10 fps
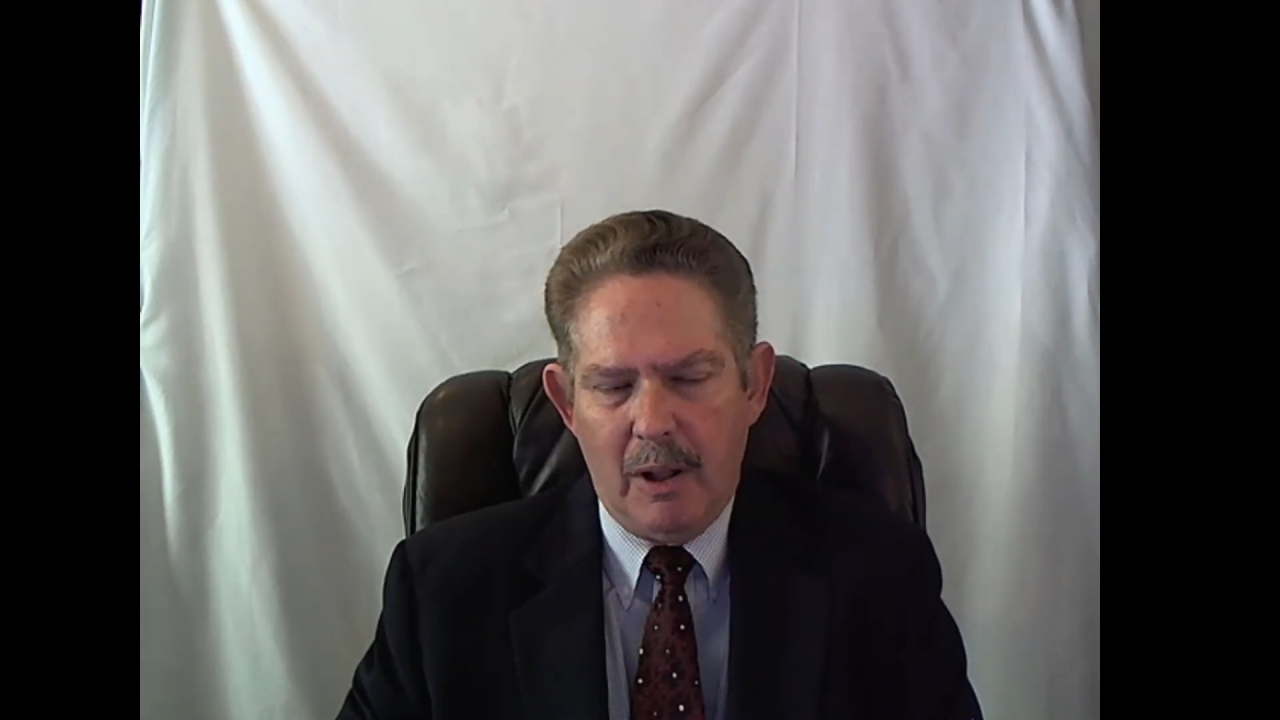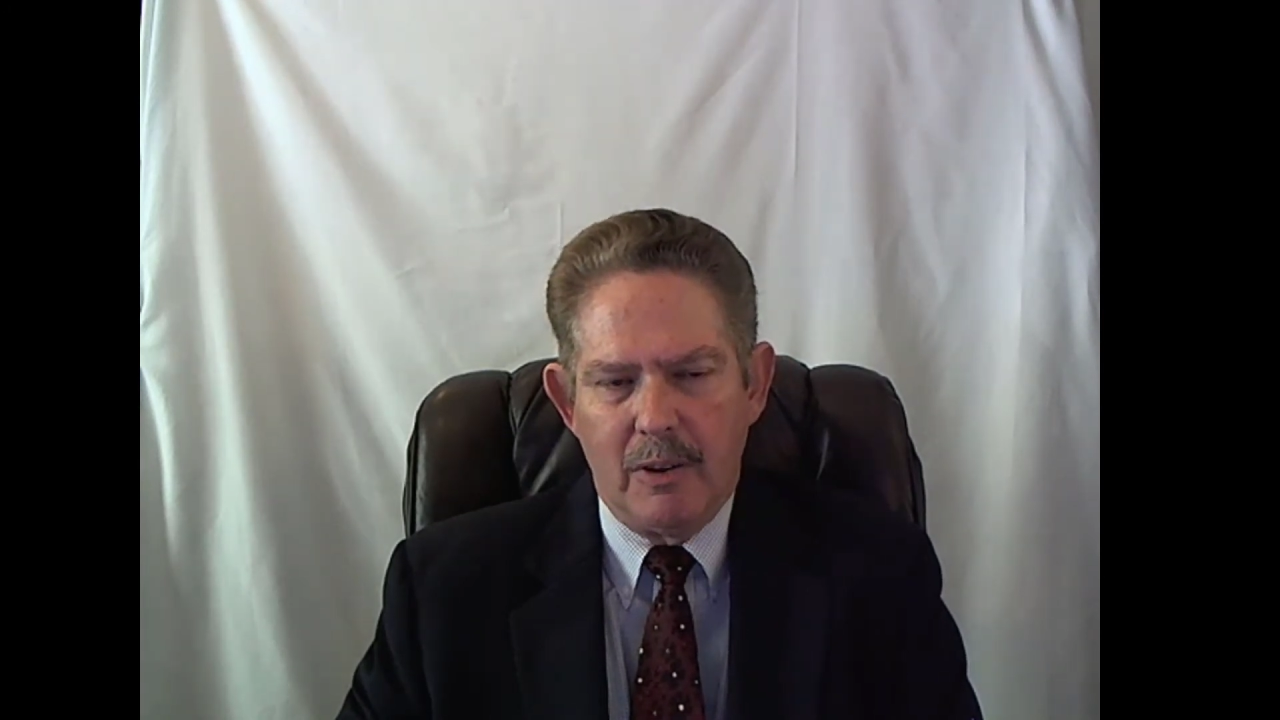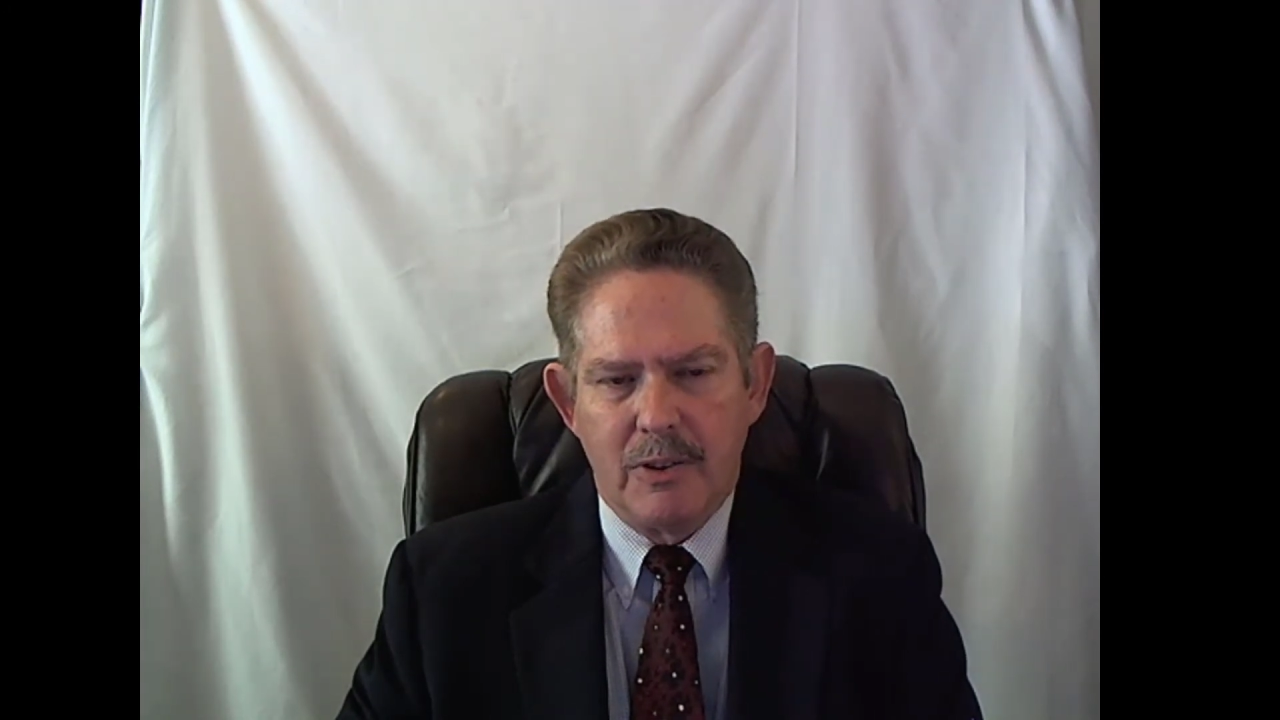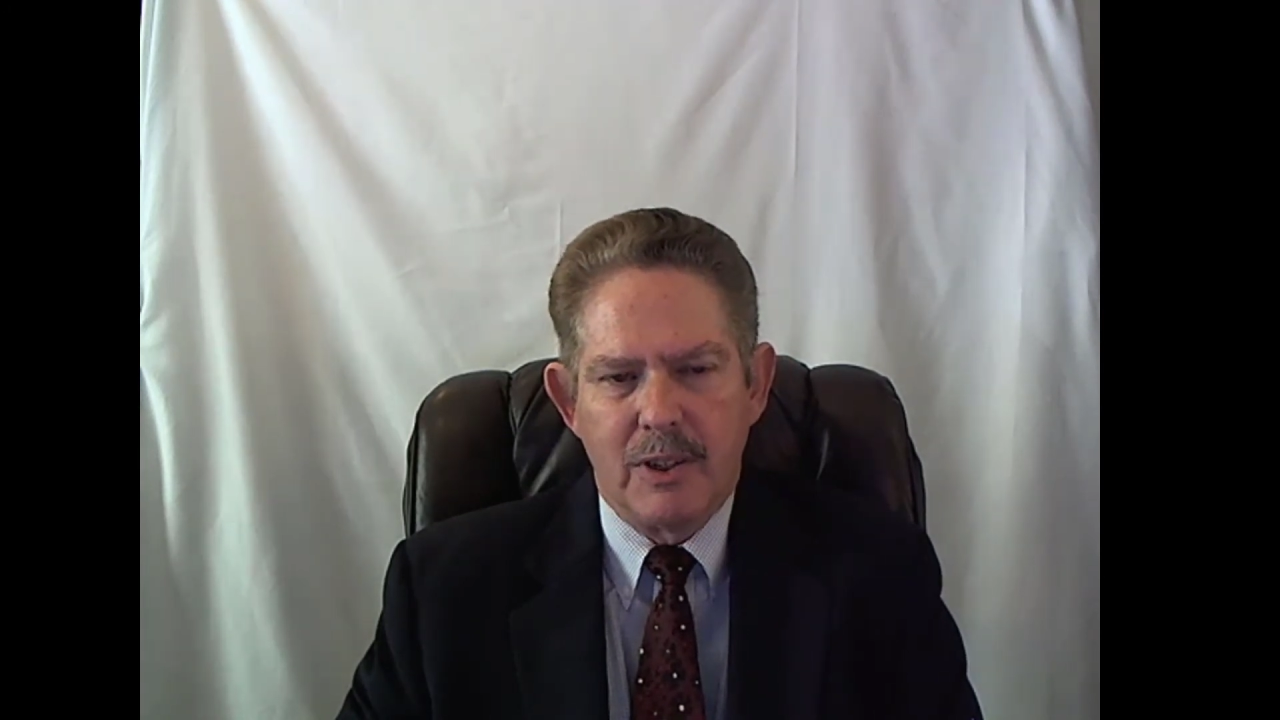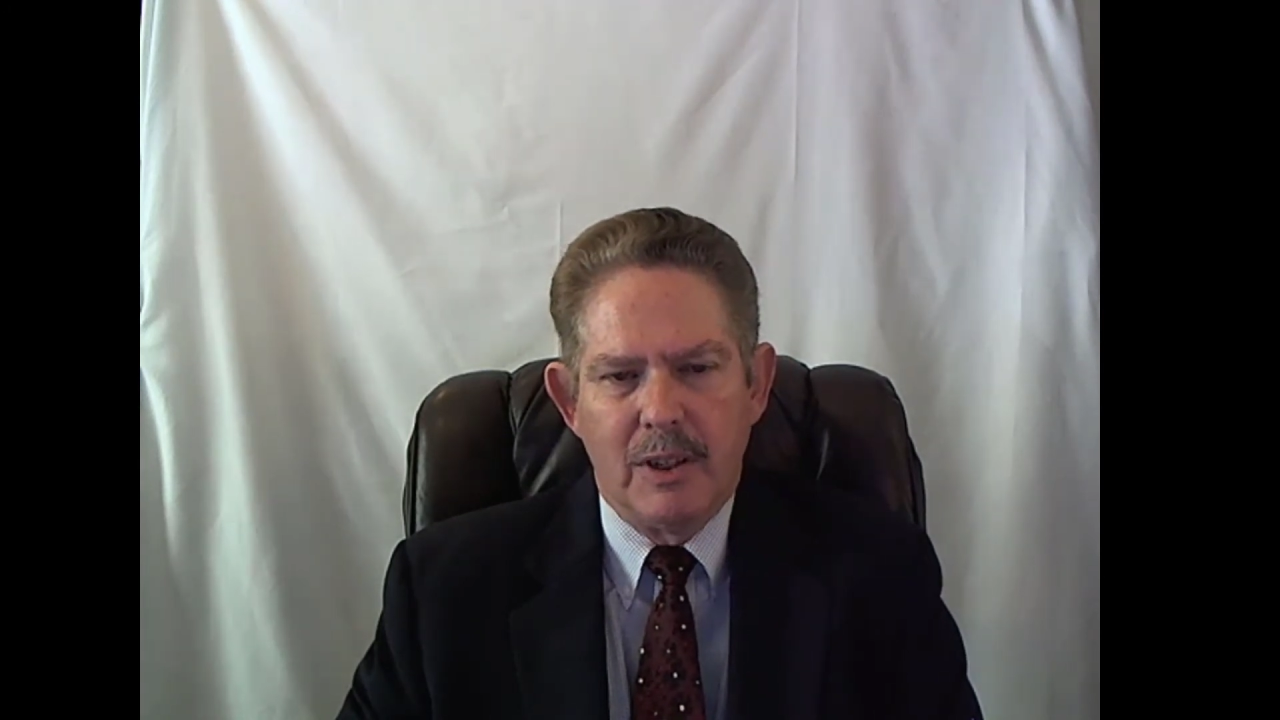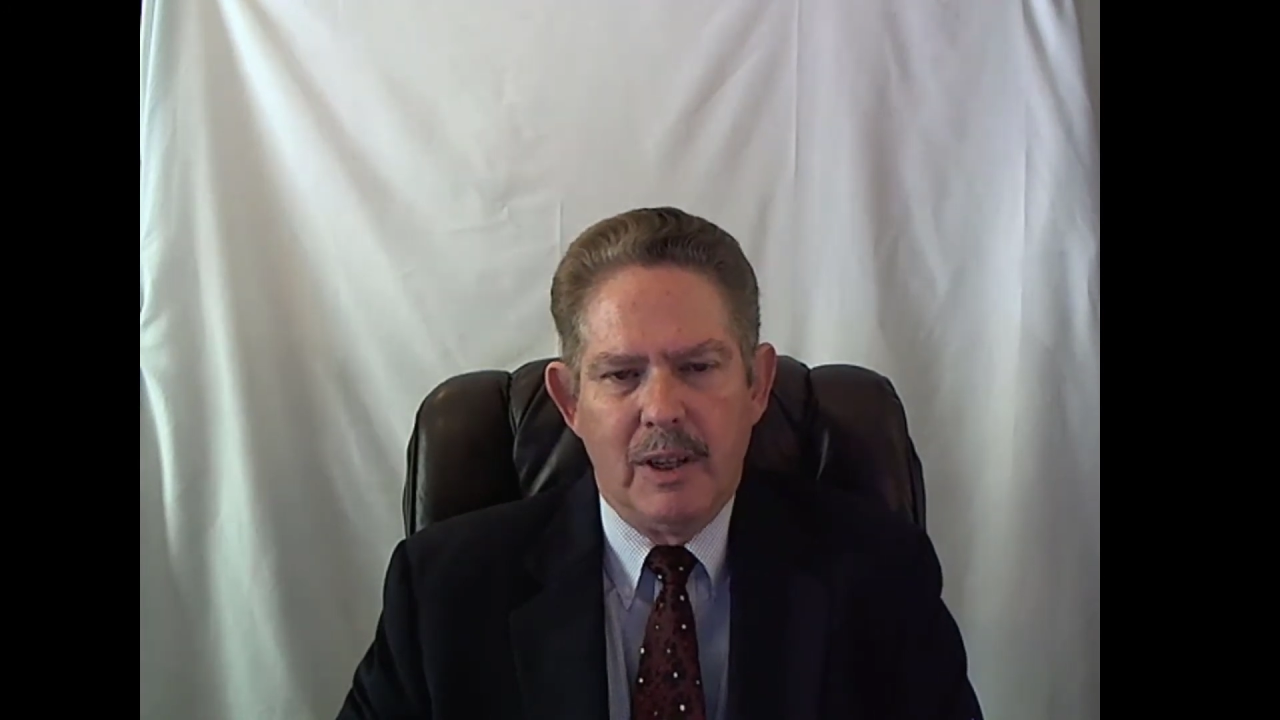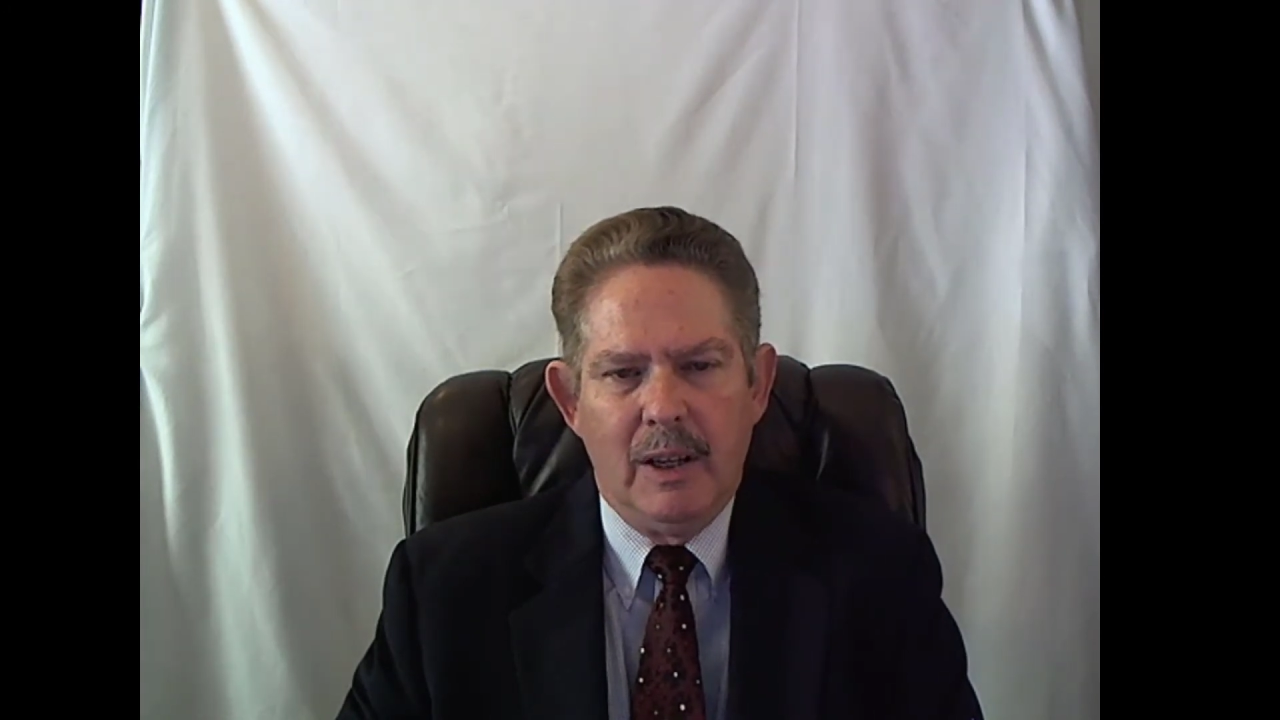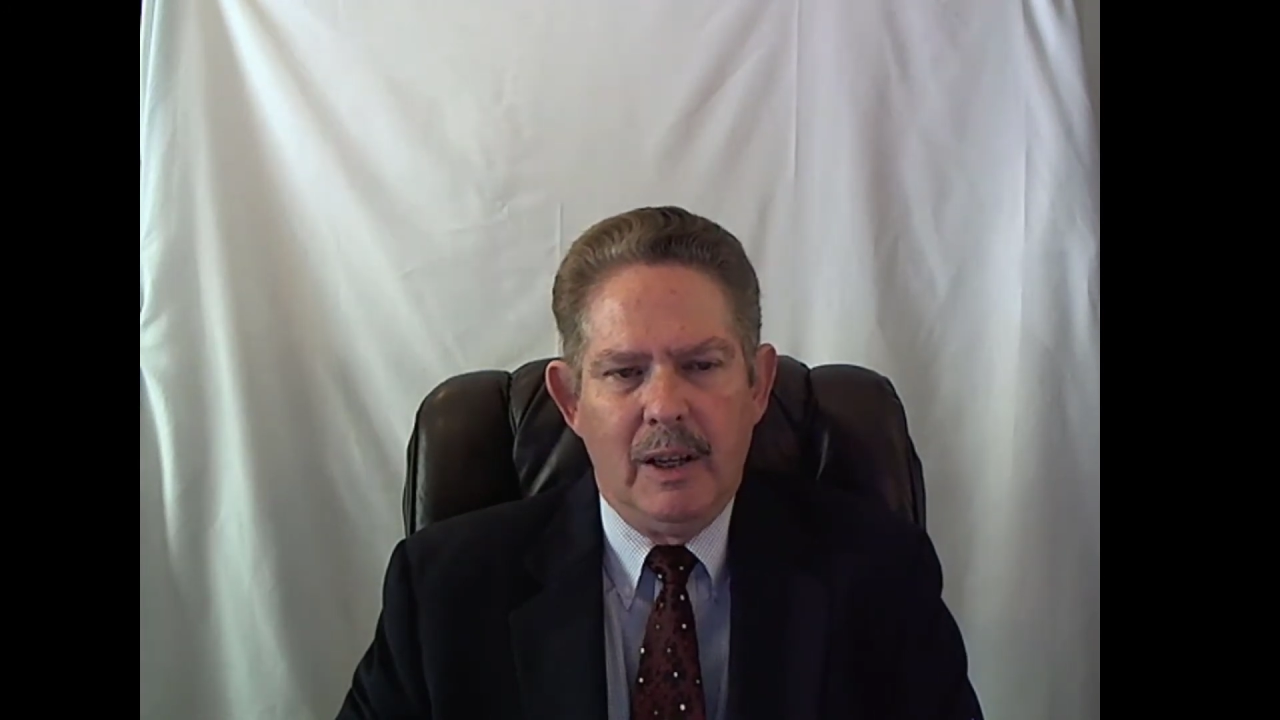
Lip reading: others.